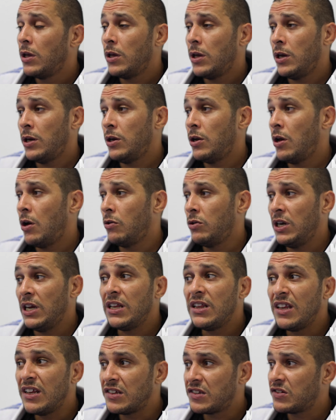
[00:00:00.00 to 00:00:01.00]
You know,
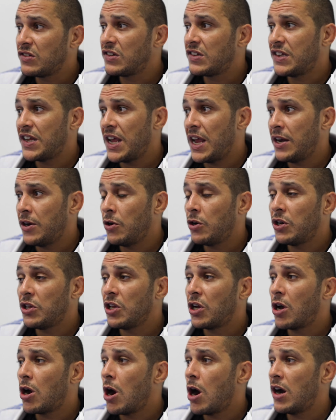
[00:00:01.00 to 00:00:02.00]
needless to say, none of
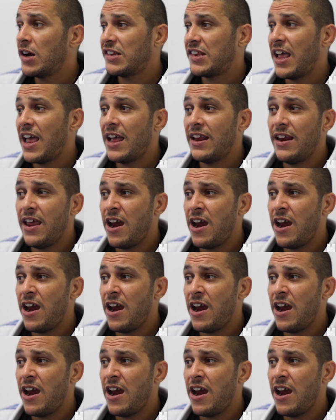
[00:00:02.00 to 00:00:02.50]
the cars had